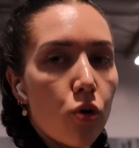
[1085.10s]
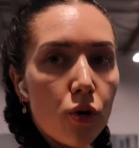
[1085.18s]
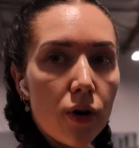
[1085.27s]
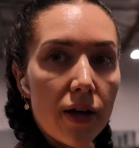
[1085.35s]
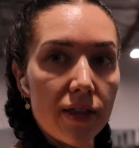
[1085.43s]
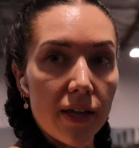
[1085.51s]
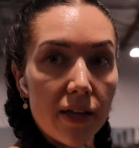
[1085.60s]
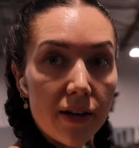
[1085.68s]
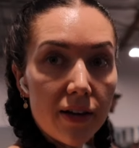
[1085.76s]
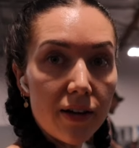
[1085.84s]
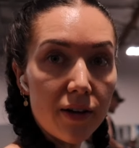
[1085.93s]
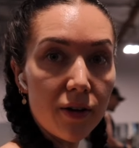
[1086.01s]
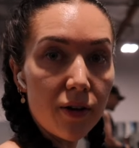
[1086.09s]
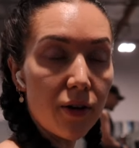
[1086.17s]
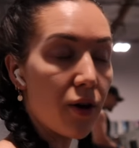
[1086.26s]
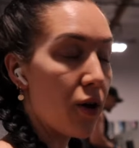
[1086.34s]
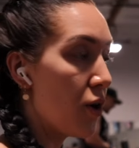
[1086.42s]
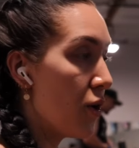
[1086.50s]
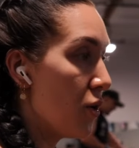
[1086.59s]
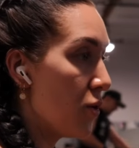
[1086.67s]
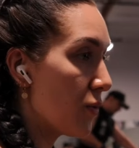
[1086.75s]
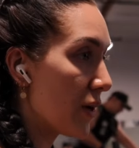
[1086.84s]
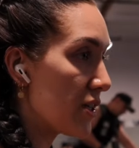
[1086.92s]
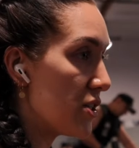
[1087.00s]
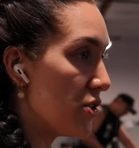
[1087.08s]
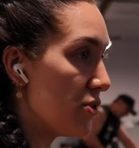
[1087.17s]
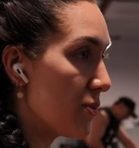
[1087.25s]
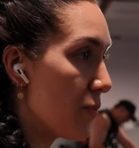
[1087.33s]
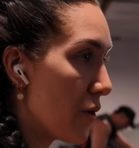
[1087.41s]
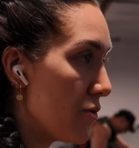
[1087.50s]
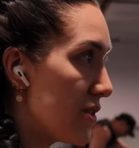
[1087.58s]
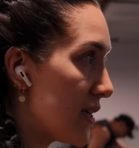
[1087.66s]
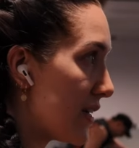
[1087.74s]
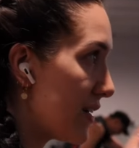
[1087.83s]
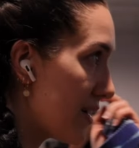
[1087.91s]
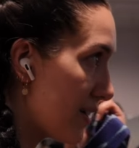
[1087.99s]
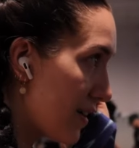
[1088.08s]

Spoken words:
And then we got to do some posing.